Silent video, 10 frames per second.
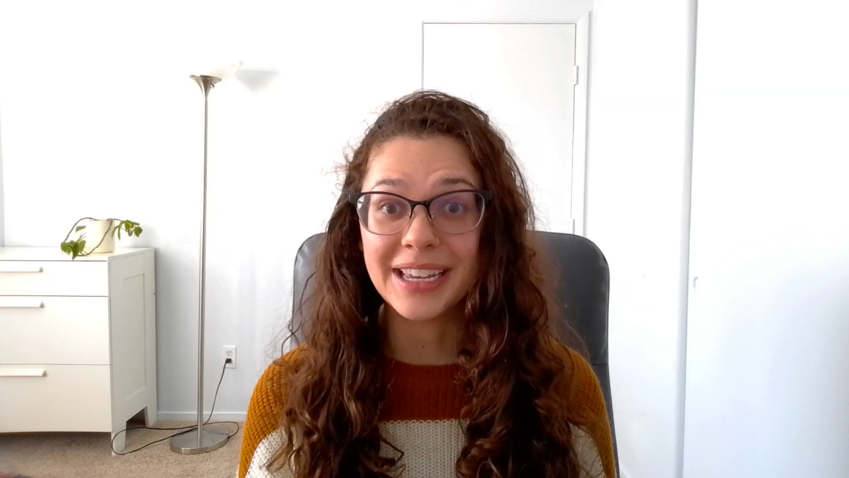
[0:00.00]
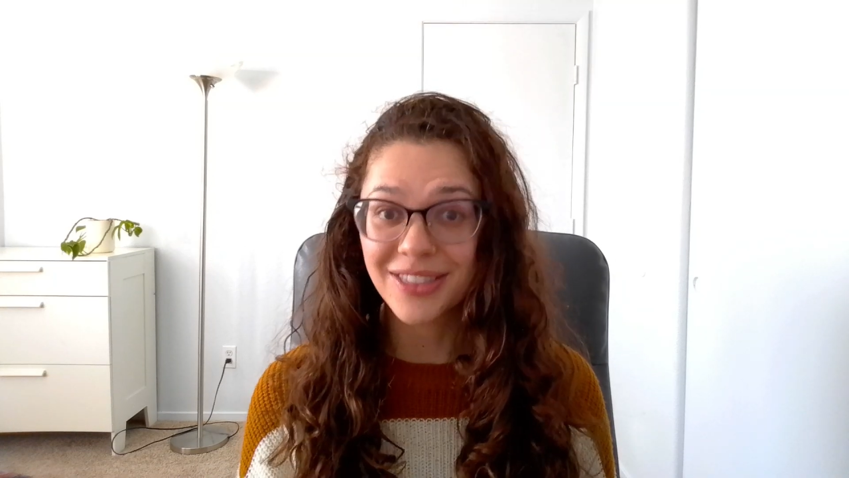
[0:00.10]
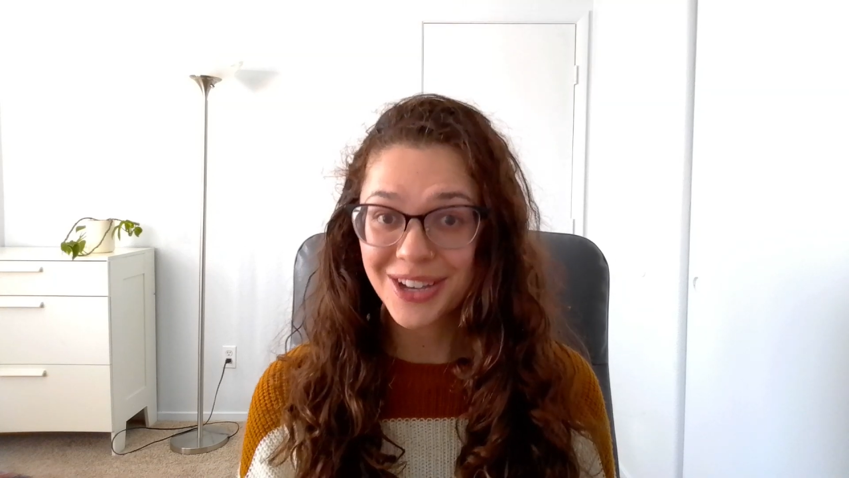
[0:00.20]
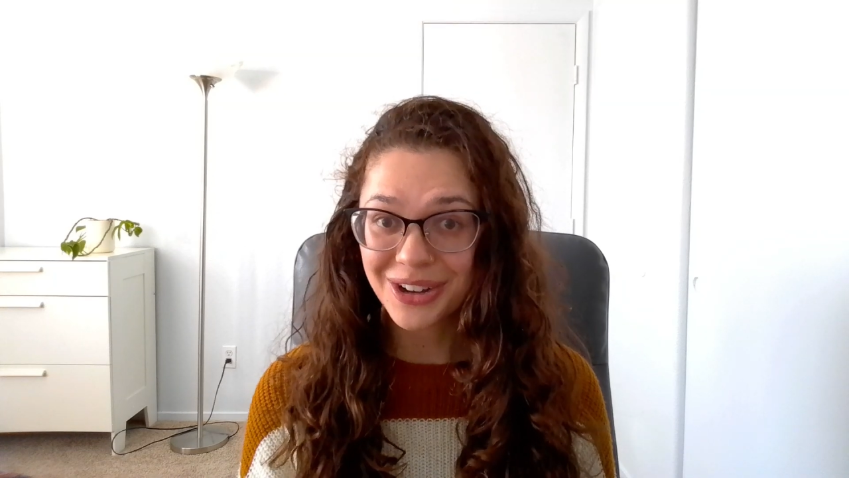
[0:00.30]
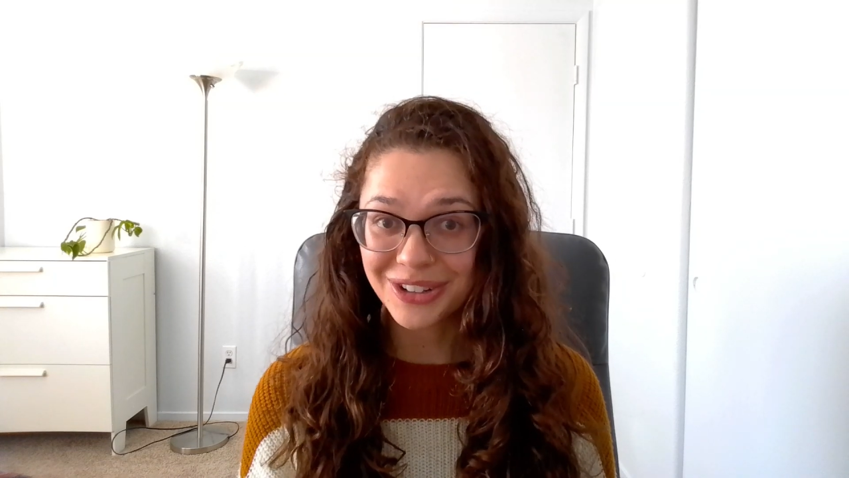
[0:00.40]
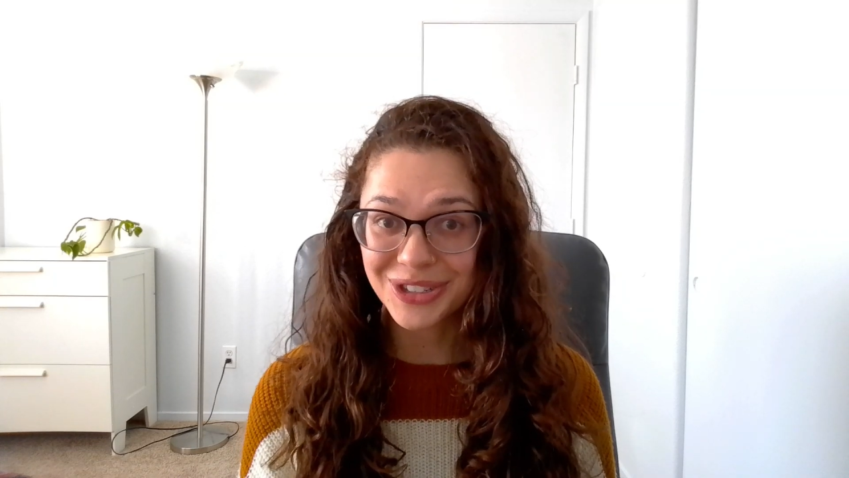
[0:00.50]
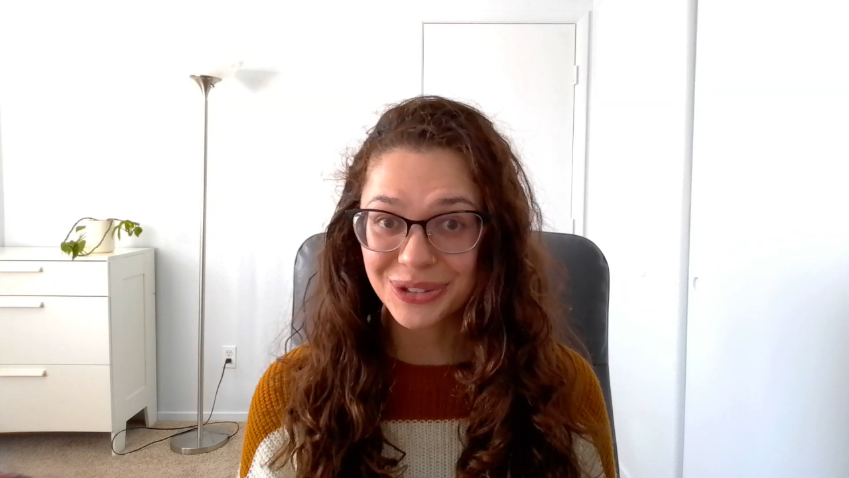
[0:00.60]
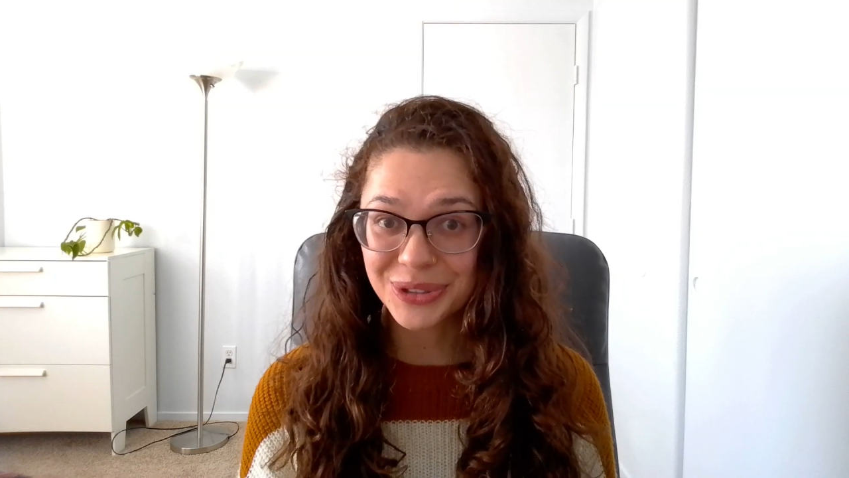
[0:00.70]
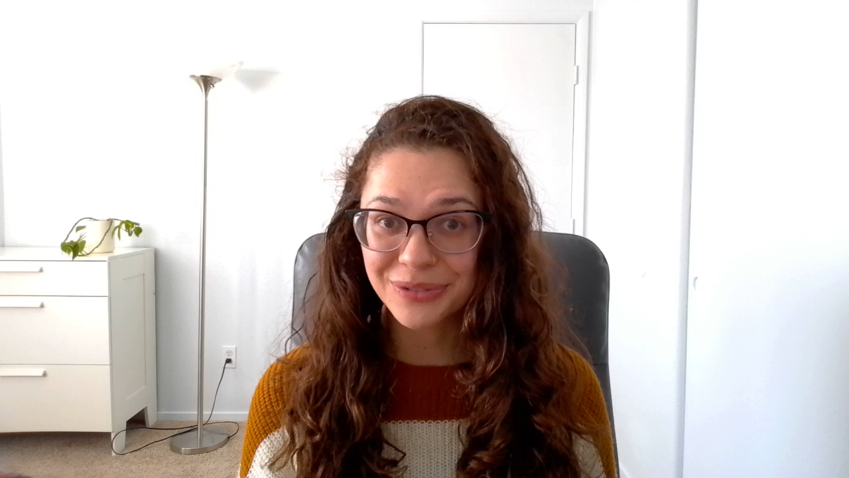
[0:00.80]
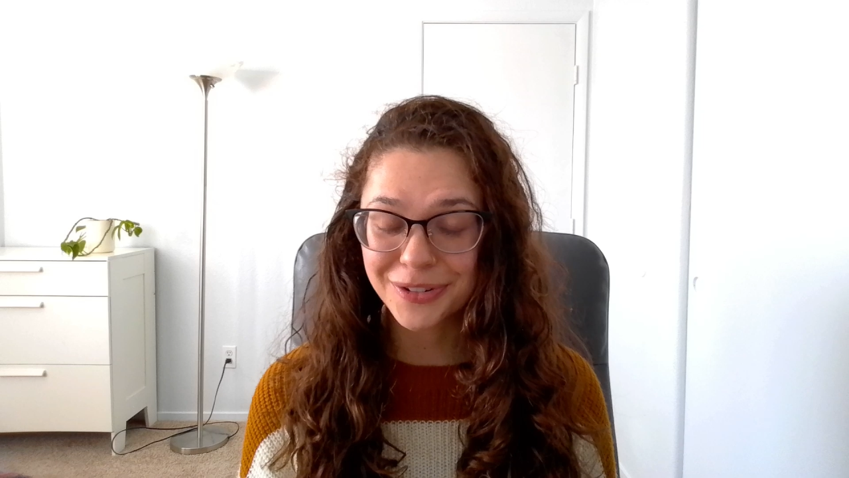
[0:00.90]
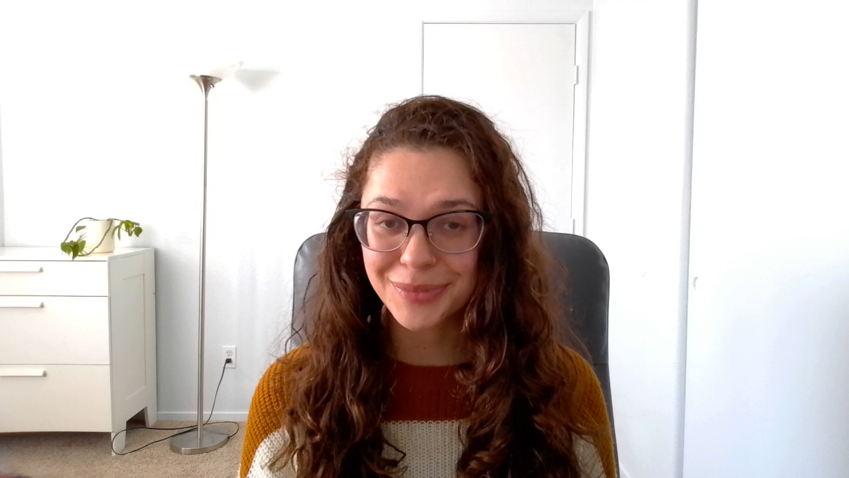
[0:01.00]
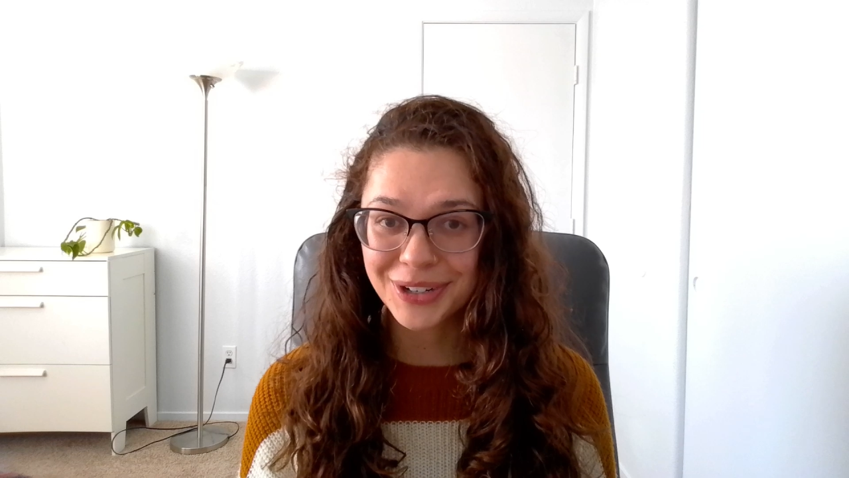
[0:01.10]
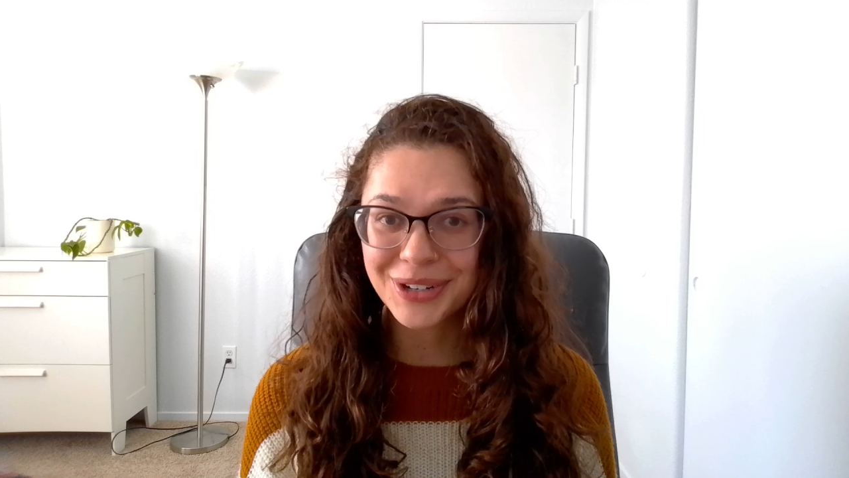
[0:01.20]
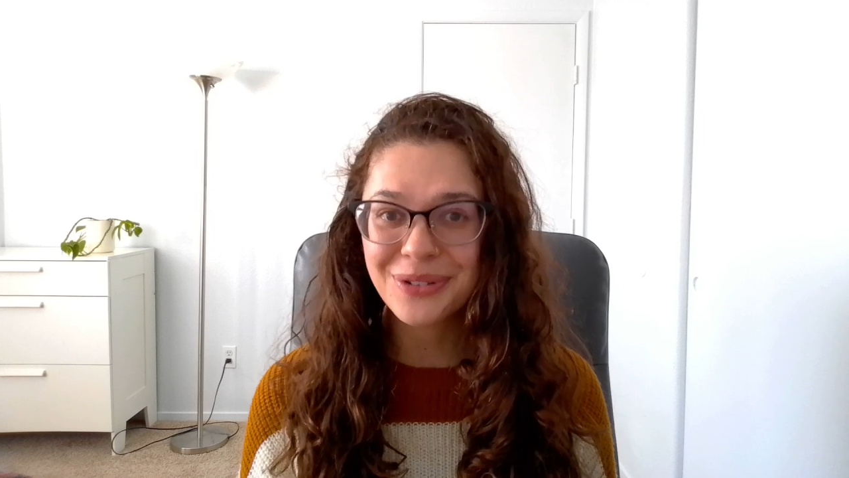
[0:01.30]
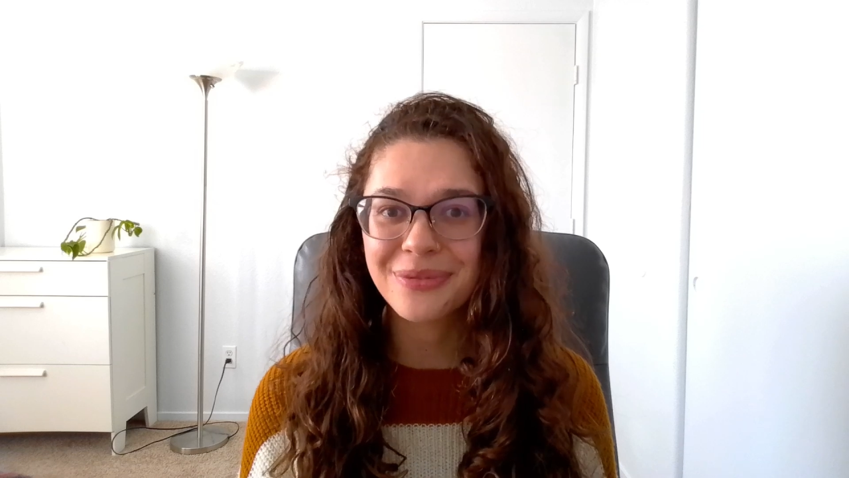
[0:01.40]
get the consults from
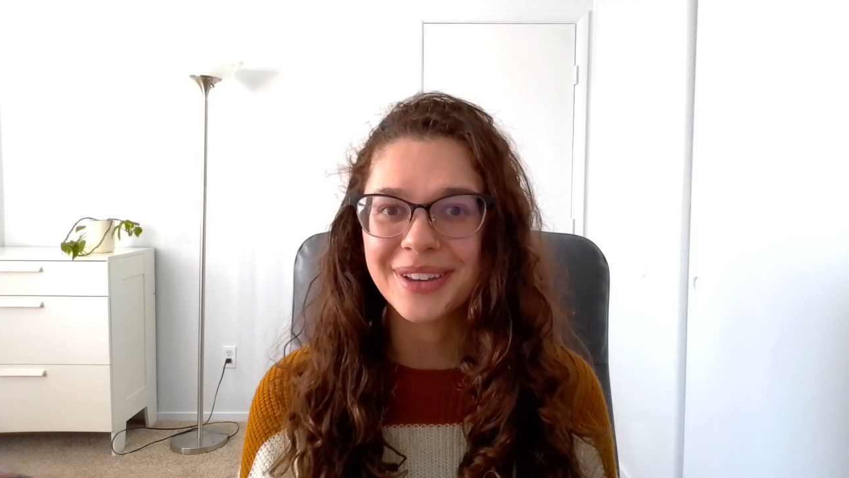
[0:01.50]
her.